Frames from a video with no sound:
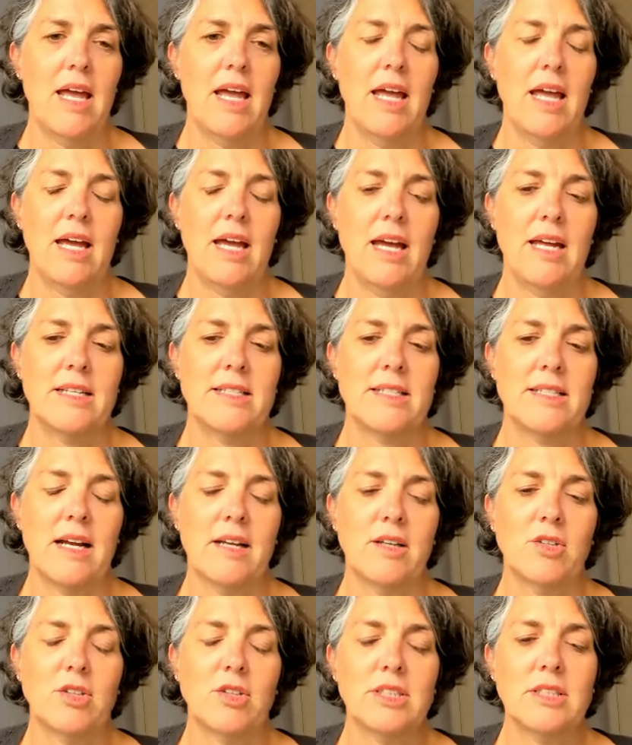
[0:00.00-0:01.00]
And I
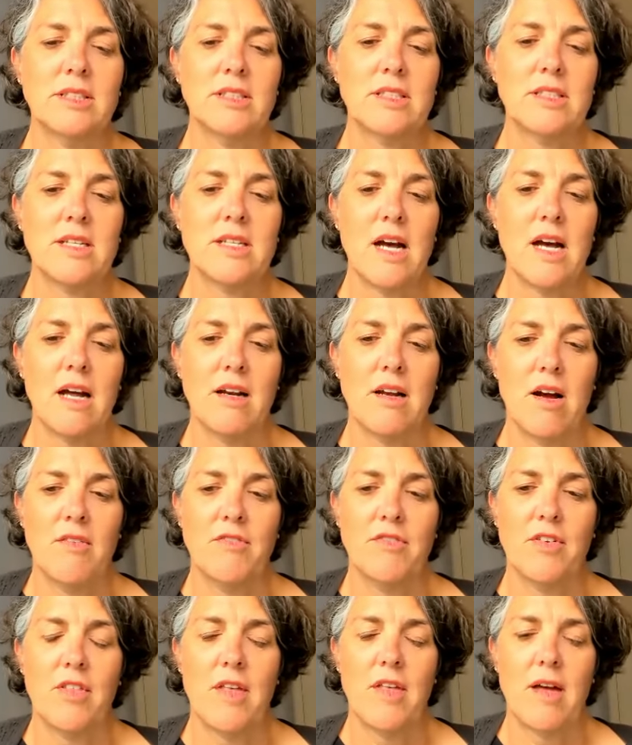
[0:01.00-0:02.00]
couldn't not
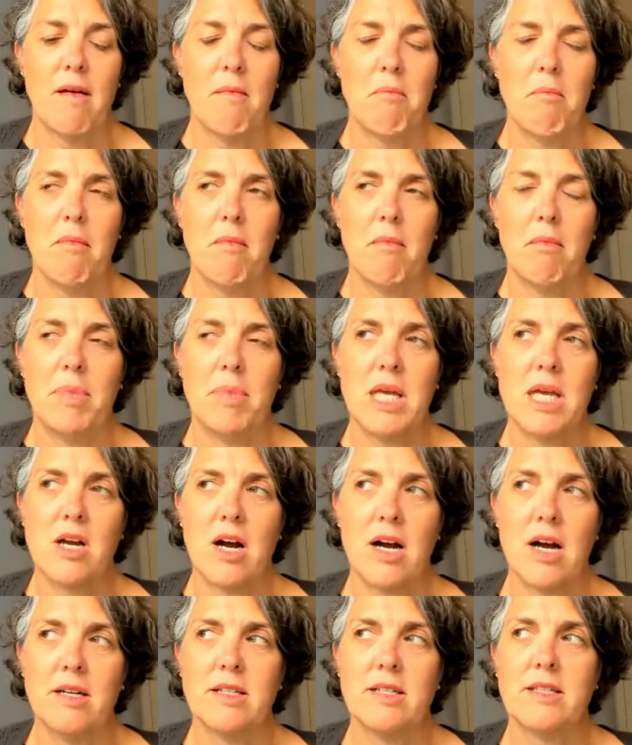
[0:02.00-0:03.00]
offer them
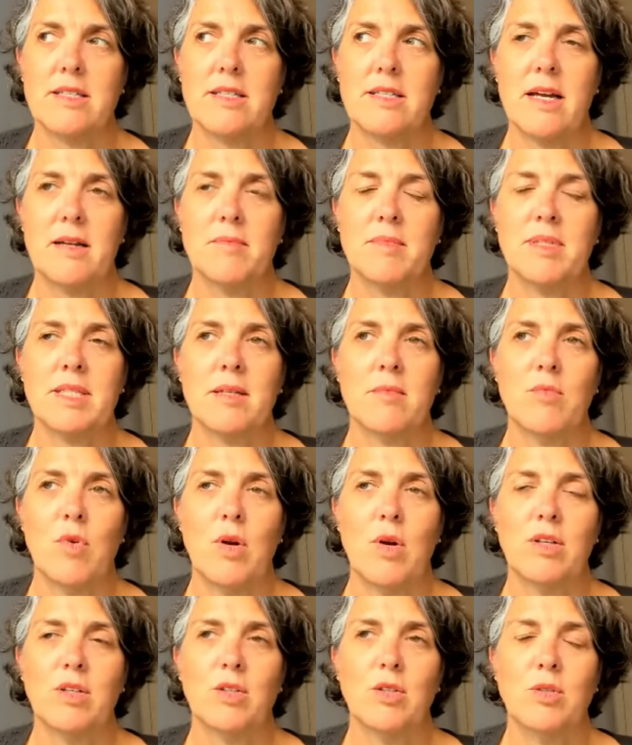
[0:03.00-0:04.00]
because I'm
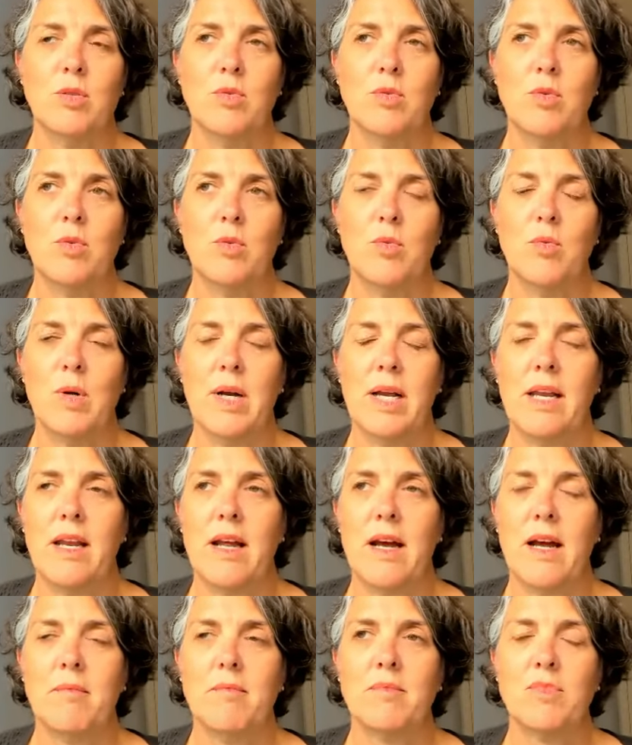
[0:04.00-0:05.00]
someone who, when
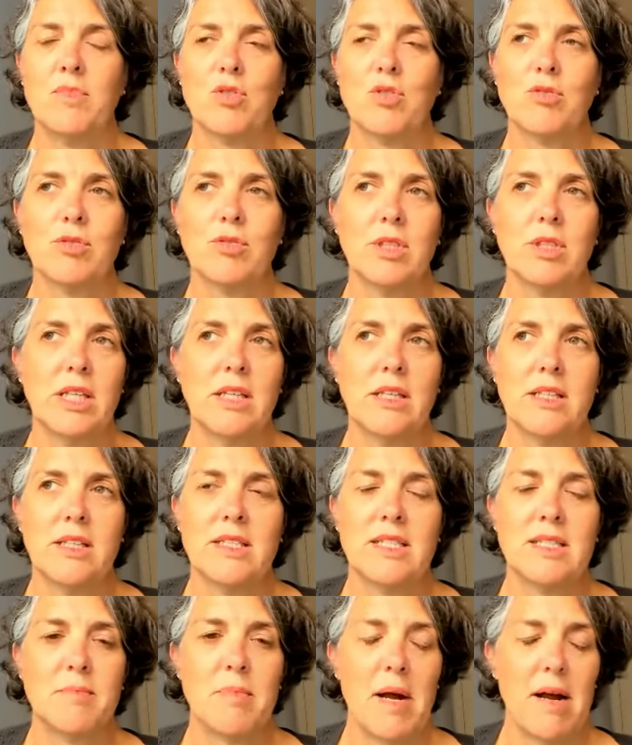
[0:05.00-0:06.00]
I'm truly
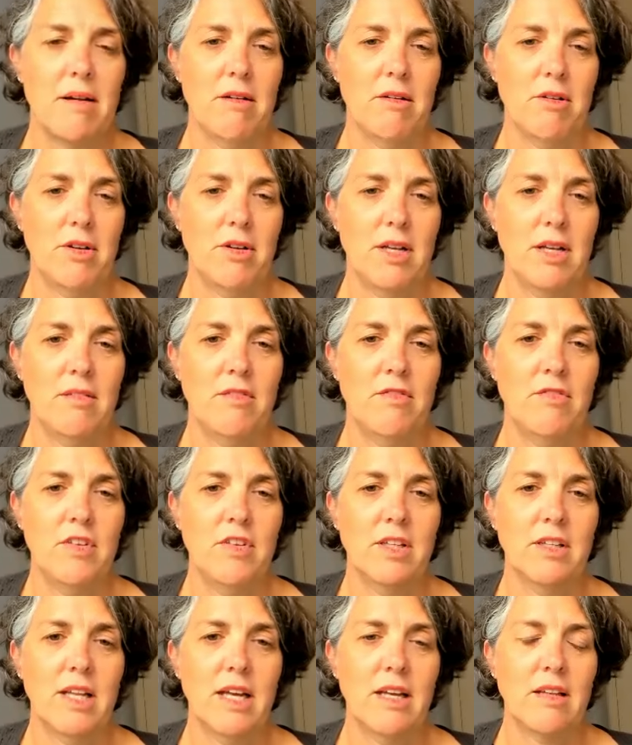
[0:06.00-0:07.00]
inspired and
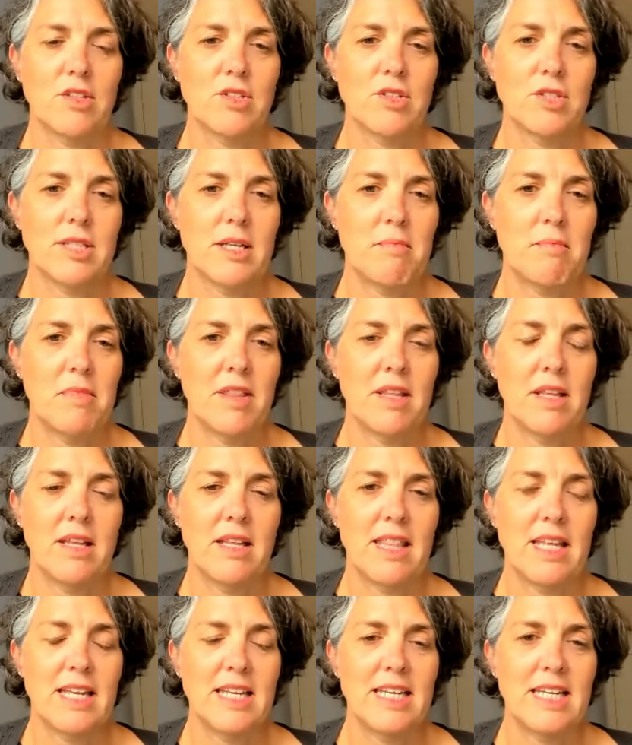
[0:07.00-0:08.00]
feel like there's
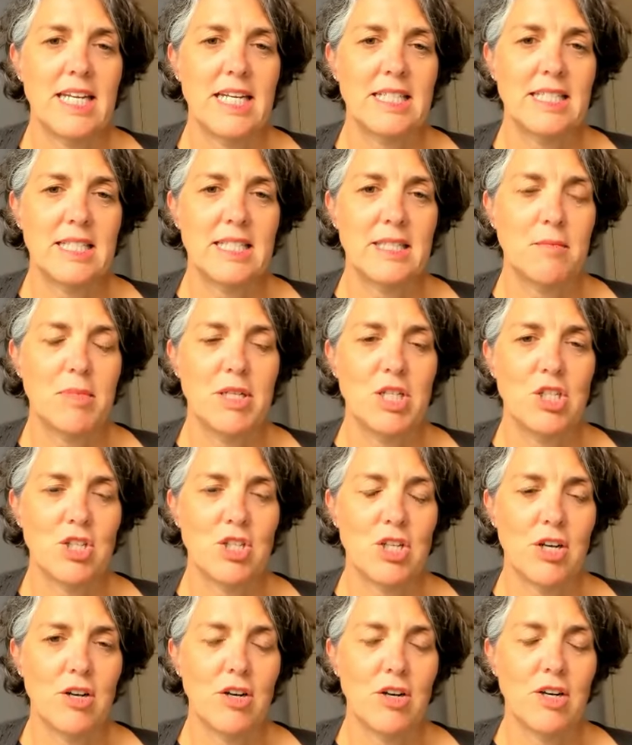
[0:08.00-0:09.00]
something that needs to be
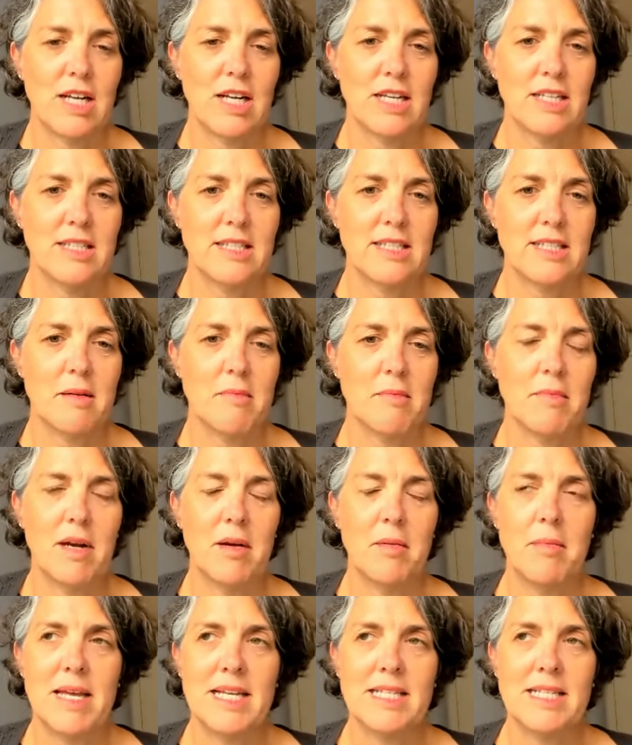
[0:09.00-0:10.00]
shared and some
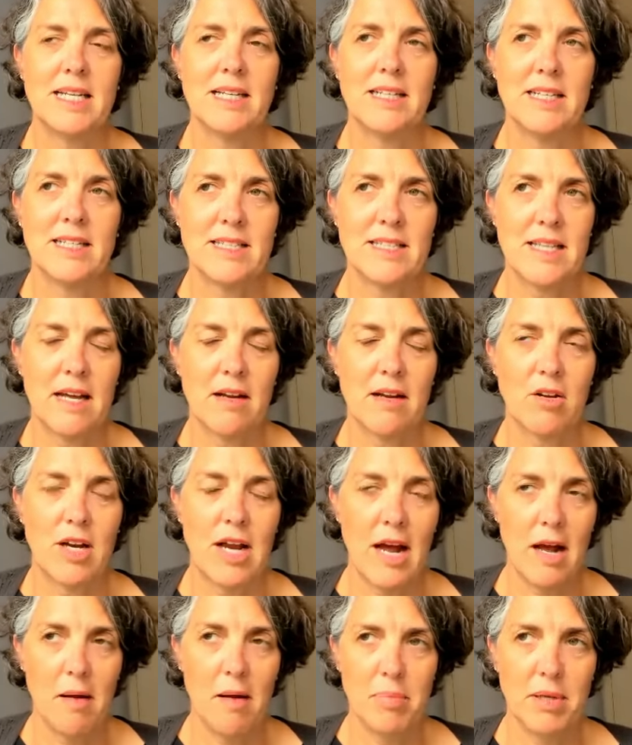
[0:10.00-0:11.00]
amazingness that could
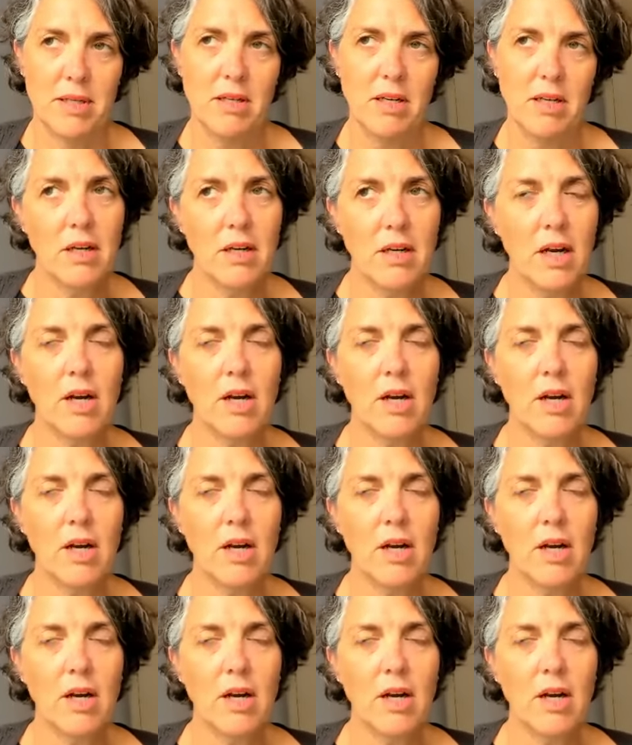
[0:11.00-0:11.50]
happen,